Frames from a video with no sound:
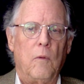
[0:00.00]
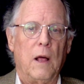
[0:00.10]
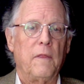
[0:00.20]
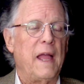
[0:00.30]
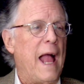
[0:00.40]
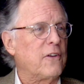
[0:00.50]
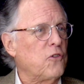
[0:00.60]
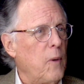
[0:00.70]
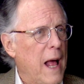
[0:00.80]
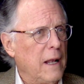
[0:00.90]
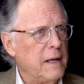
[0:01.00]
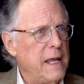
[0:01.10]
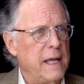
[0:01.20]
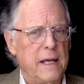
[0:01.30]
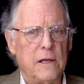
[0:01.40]
Well, the
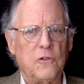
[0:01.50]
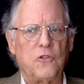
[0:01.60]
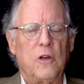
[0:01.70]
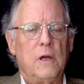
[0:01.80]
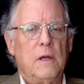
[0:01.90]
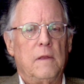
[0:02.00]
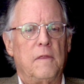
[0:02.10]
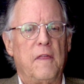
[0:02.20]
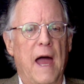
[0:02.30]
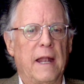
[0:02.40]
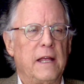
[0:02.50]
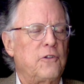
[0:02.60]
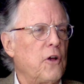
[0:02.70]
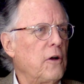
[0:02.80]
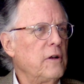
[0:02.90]
actuality is that
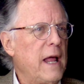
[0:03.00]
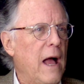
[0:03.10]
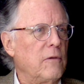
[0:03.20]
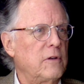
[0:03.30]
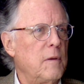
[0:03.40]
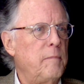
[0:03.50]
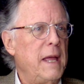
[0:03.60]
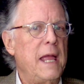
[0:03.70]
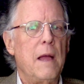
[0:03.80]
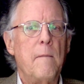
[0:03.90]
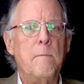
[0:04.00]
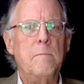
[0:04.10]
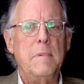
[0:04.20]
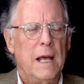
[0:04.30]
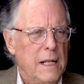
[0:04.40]
it turned out to be
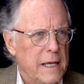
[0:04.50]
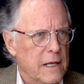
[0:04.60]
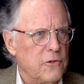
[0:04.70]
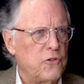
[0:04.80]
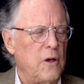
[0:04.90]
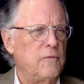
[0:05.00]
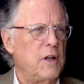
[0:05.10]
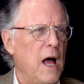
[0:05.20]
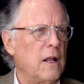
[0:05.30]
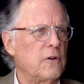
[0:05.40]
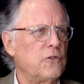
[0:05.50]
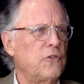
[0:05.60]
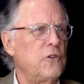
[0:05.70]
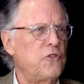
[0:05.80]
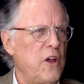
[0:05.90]
millions of
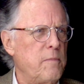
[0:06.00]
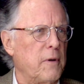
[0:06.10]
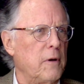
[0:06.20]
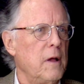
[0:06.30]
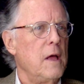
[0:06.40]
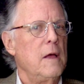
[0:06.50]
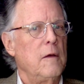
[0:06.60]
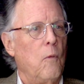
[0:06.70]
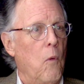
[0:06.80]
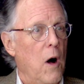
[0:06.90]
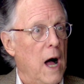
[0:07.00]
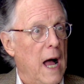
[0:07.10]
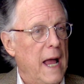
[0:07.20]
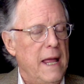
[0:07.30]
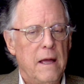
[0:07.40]
dollars cheaper.
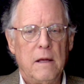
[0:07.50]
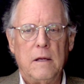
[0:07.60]
Why?